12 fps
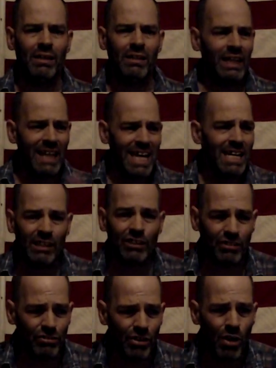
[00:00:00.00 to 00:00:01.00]
They can't because
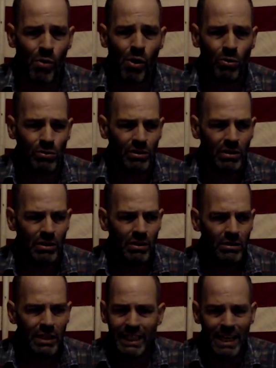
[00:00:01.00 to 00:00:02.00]
they're so old.
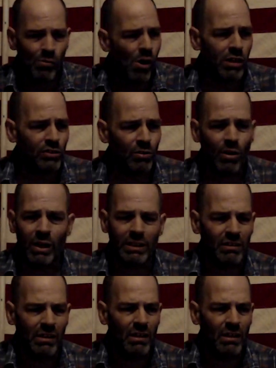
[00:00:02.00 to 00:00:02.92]
They can't walk through it.